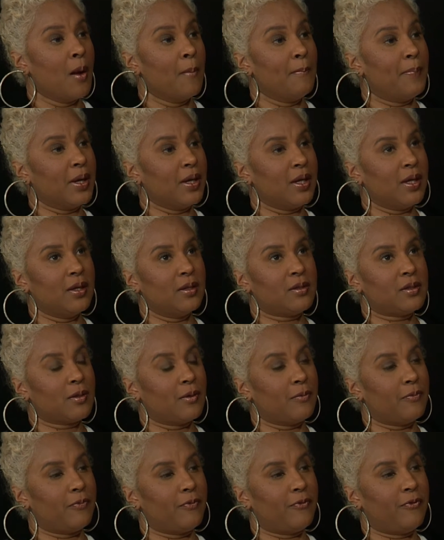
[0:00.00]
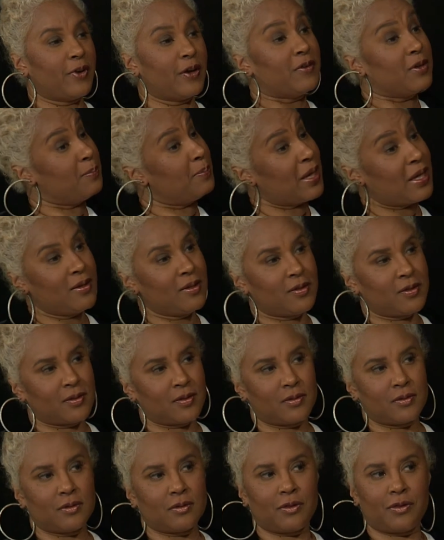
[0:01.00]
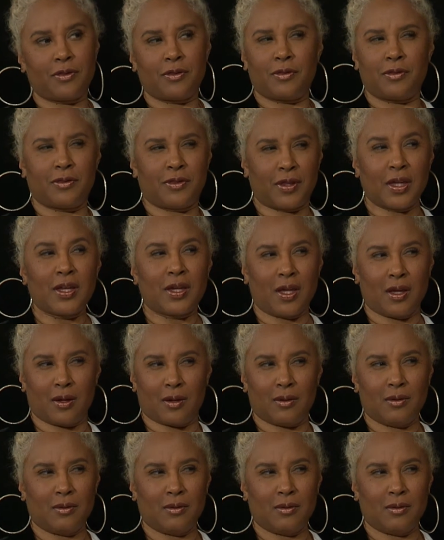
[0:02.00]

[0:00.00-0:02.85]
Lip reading: but it's a very base thinking.